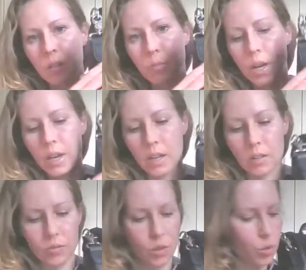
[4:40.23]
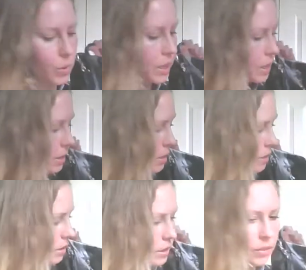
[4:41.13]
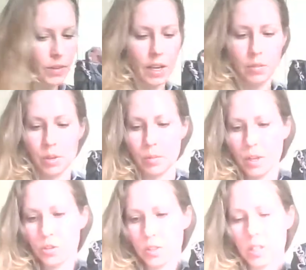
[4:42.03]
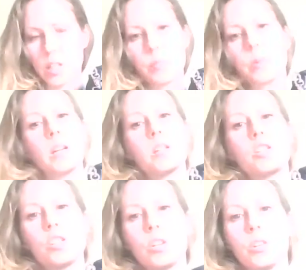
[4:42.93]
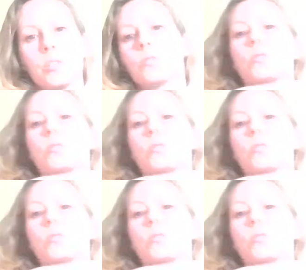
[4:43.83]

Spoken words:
But real quick, if I have my measuring tape, I can show you,